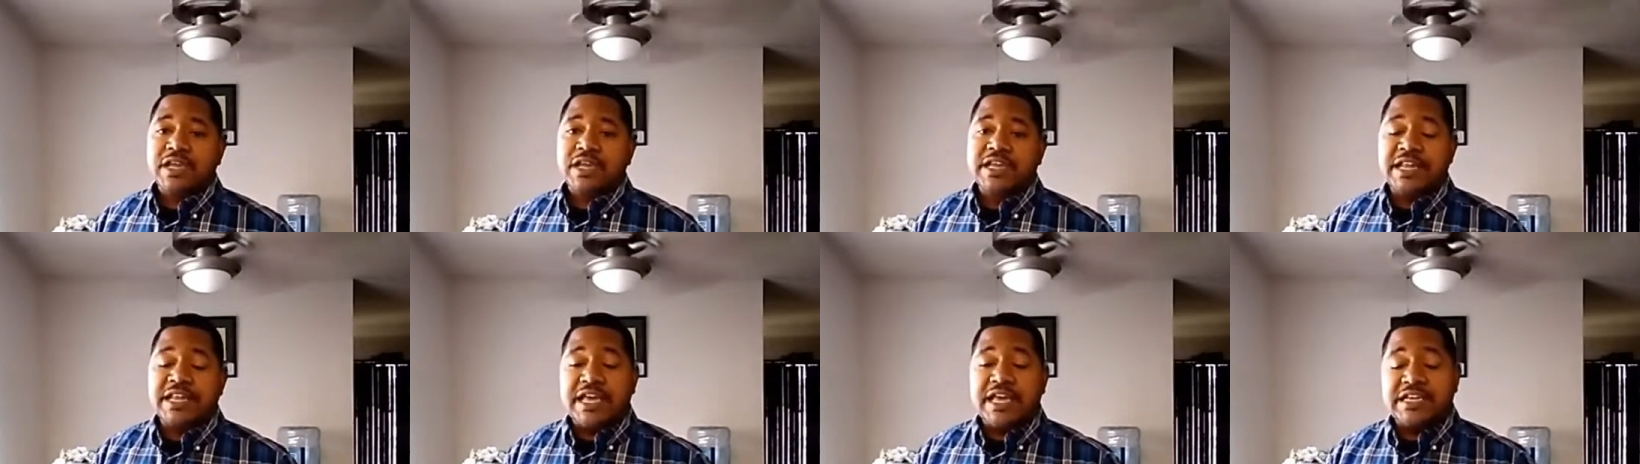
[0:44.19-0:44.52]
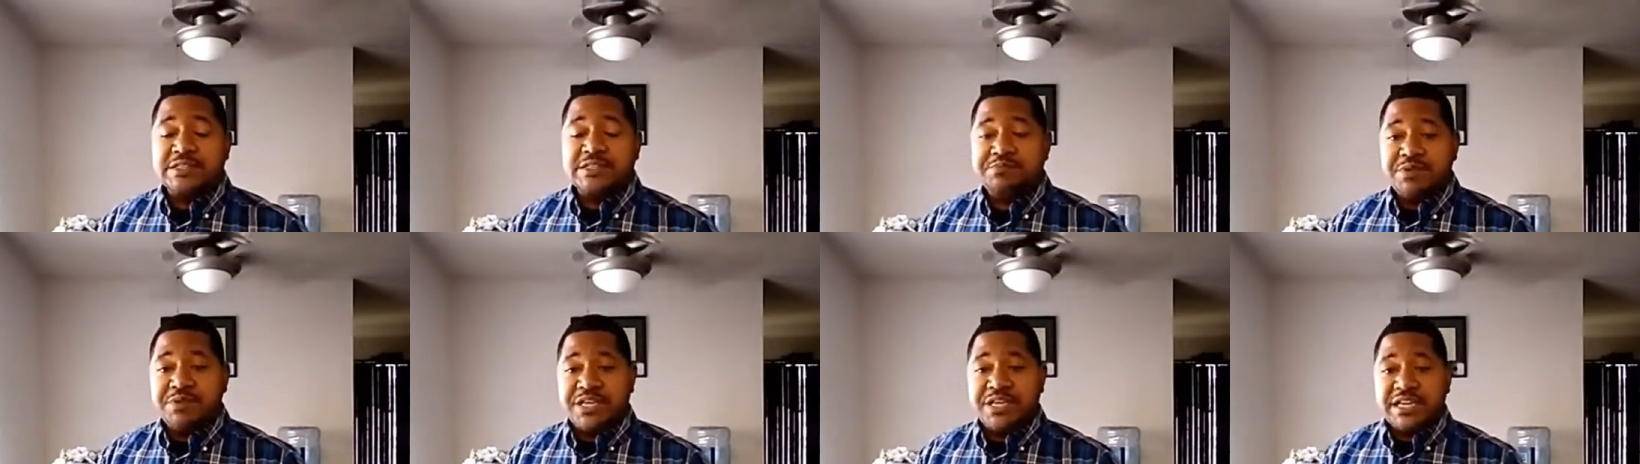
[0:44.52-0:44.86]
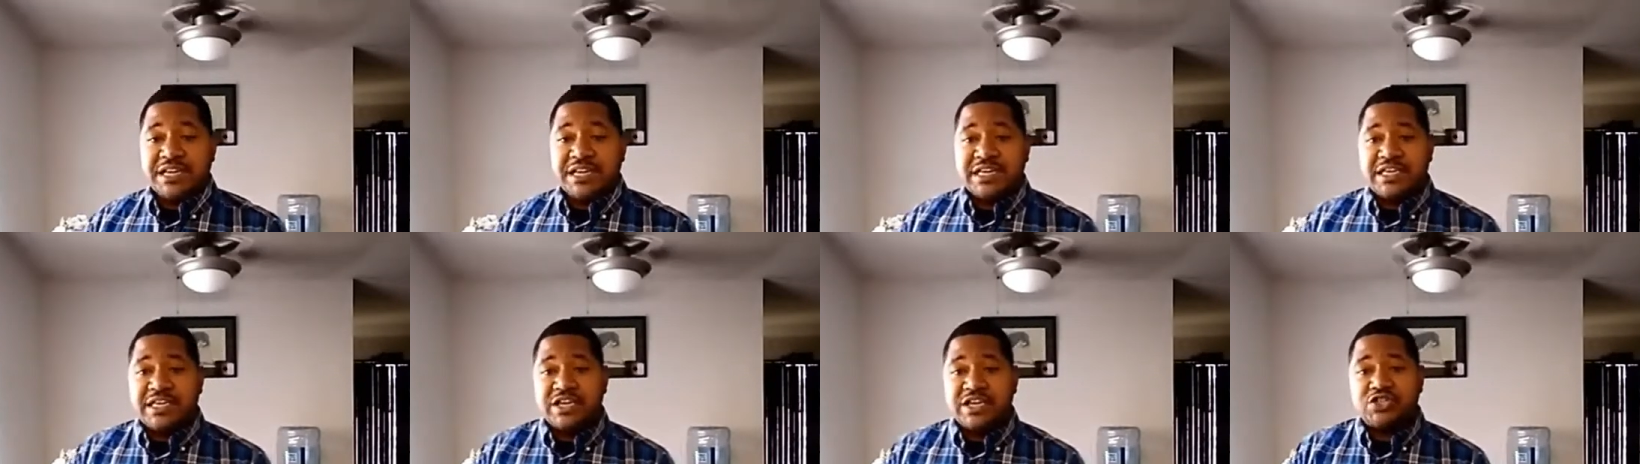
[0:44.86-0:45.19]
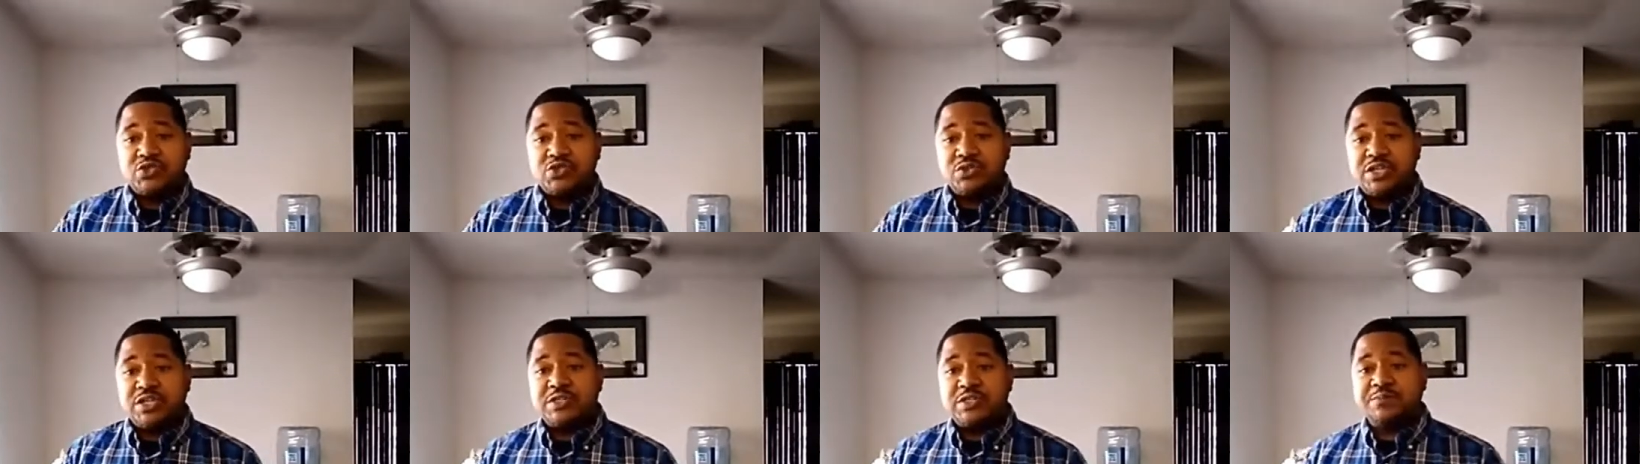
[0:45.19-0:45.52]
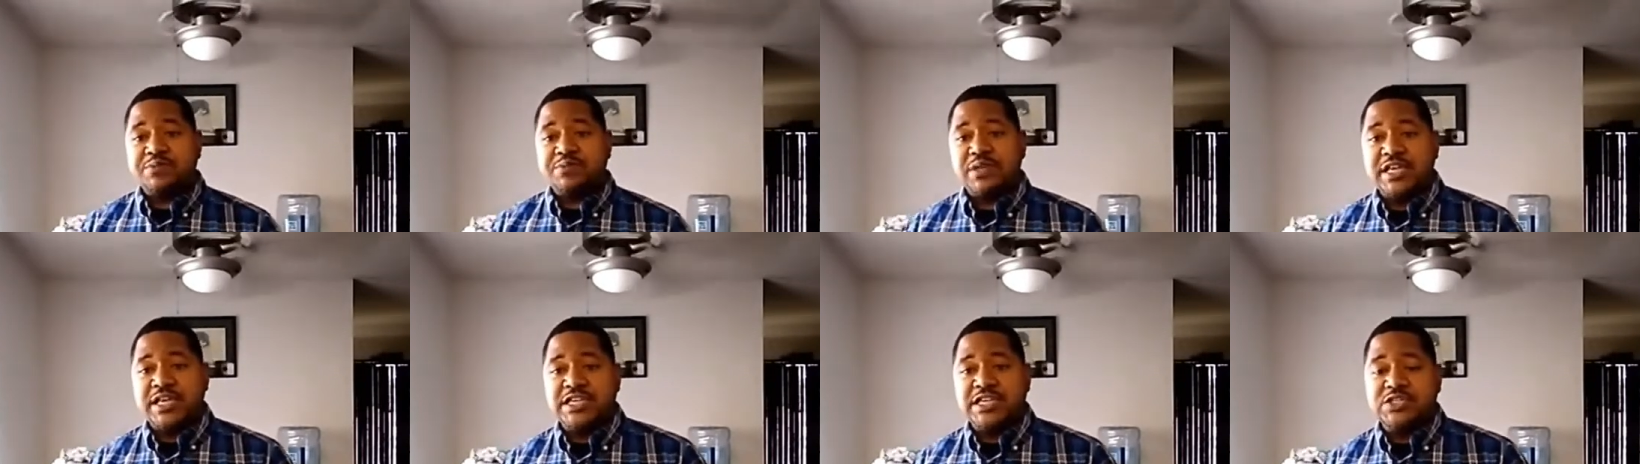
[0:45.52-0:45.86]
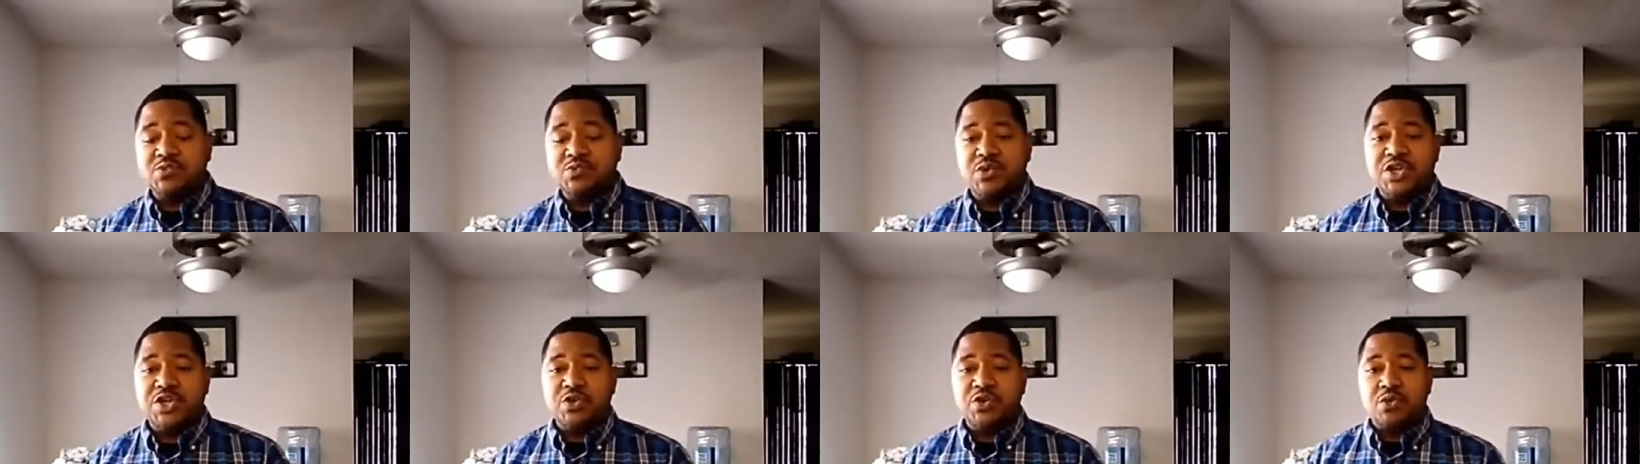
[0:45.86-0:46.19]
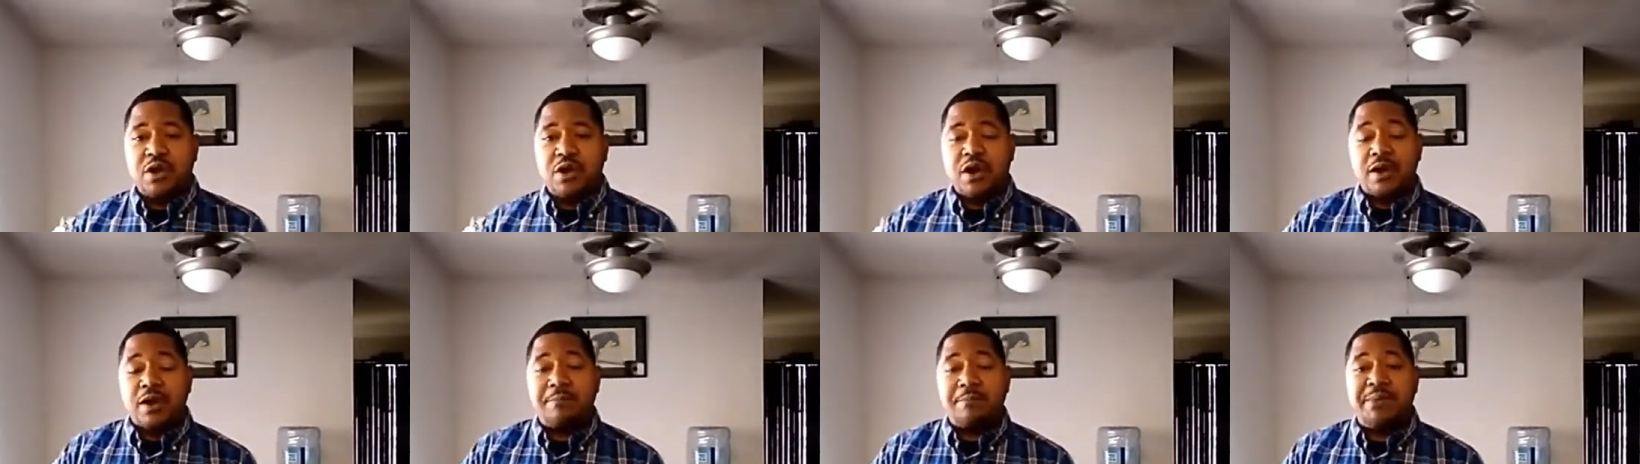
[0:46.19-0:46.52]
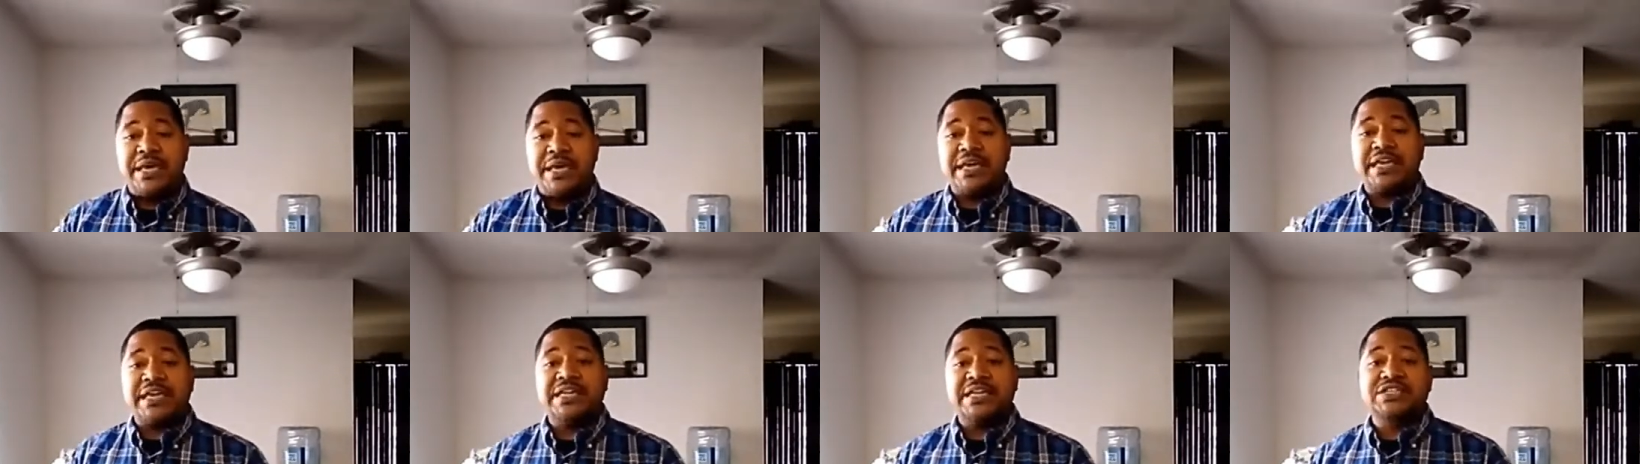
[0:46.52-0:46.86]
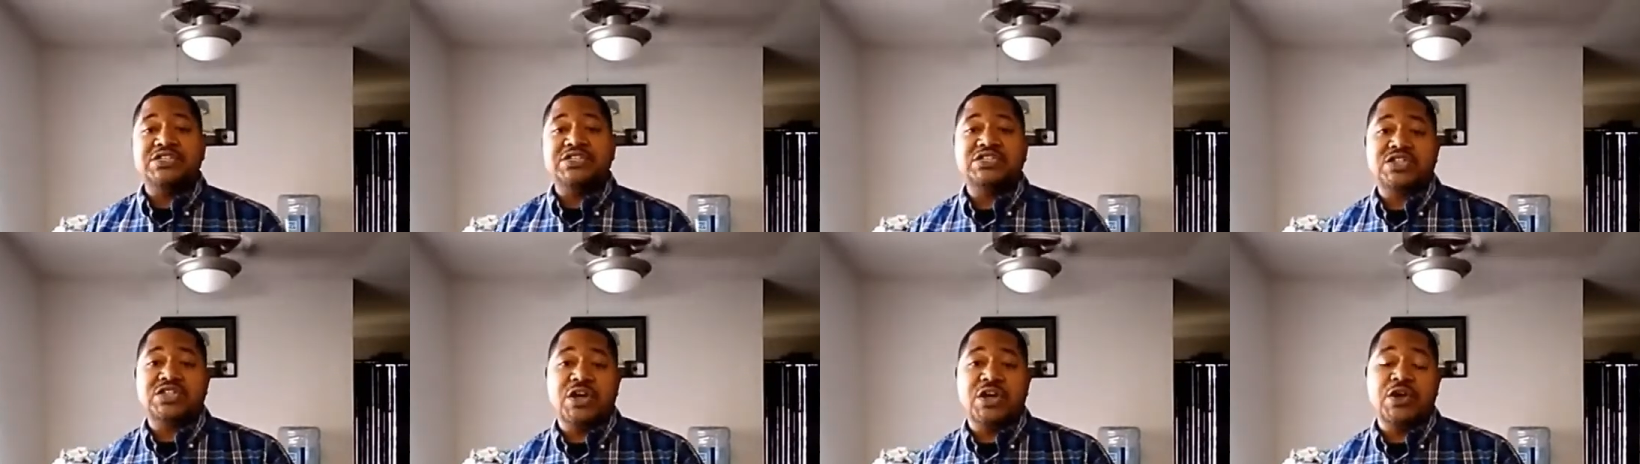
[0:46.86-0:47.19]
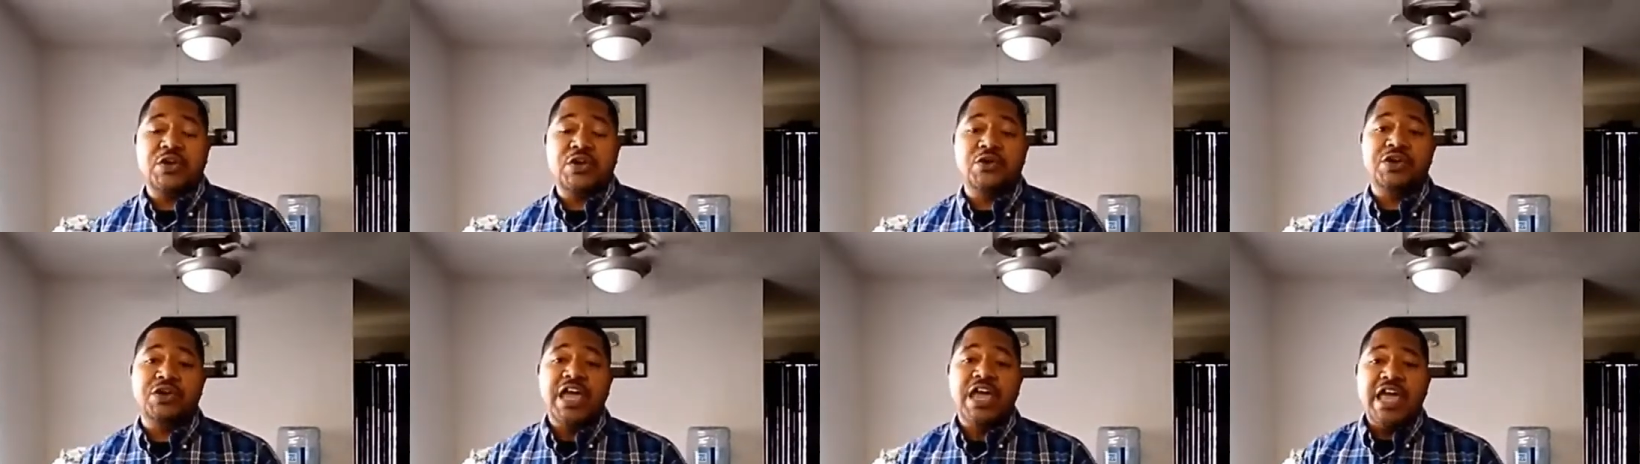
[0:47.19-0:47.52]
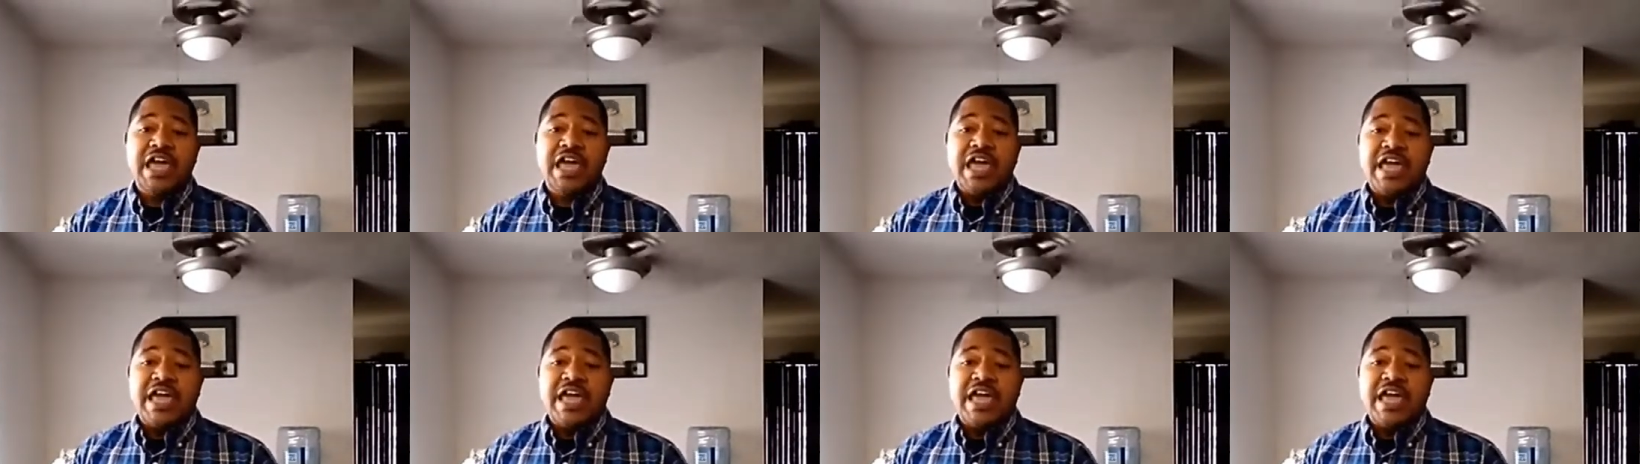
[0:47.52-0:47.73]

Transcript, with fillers: And that is beginning to get you in this place where you are a bit concerned.